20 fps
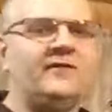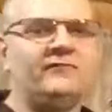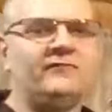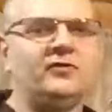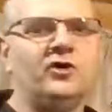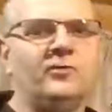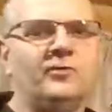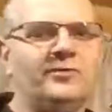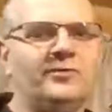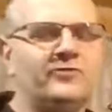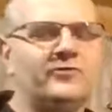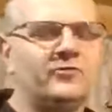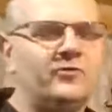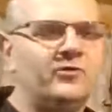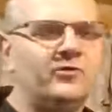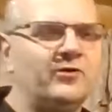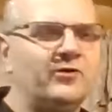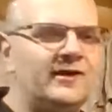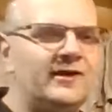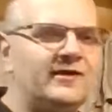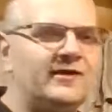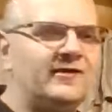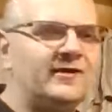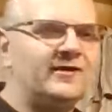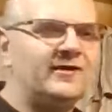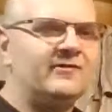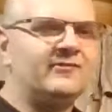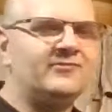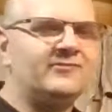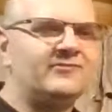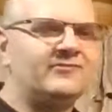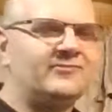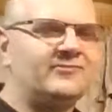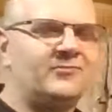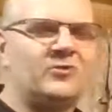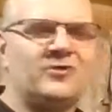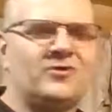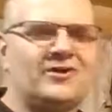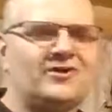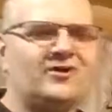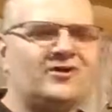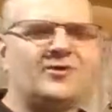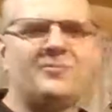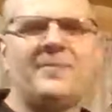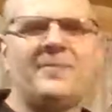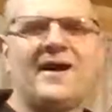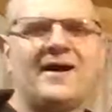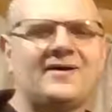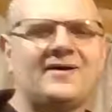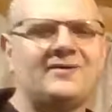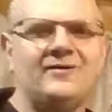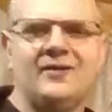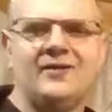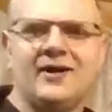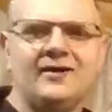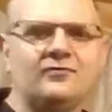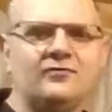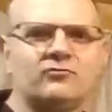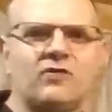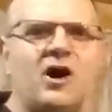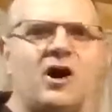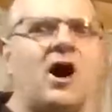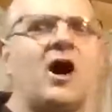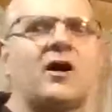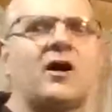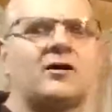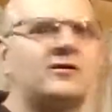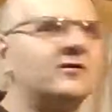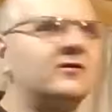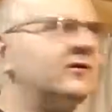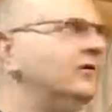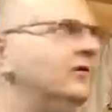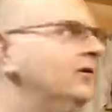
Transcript: have loamy soil out here, it's more like hard packed clay and rock.